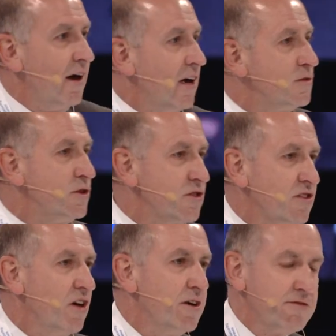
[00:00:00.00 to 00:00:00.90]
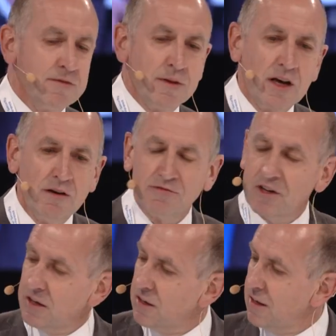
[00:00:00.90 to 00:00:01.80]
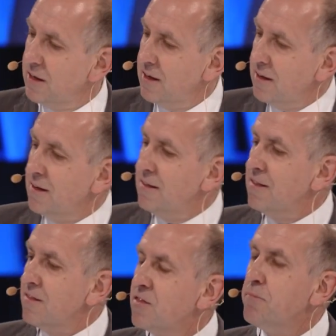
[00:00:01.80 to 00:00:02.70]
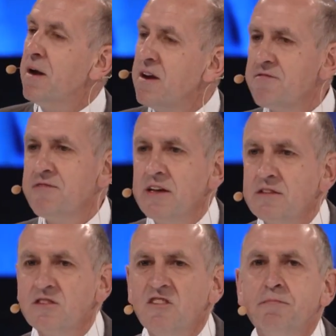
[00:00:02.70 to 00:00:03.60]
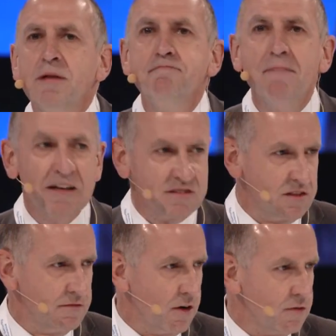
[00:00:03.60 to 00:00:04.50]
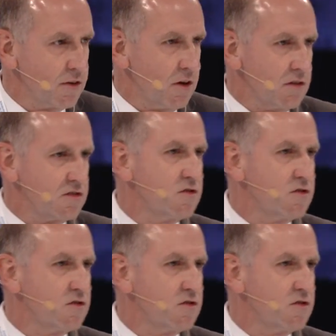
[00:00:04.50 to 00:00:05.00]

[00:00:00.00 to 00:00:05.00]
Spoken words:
as we just heard from the governor, the benefits have been massive over the last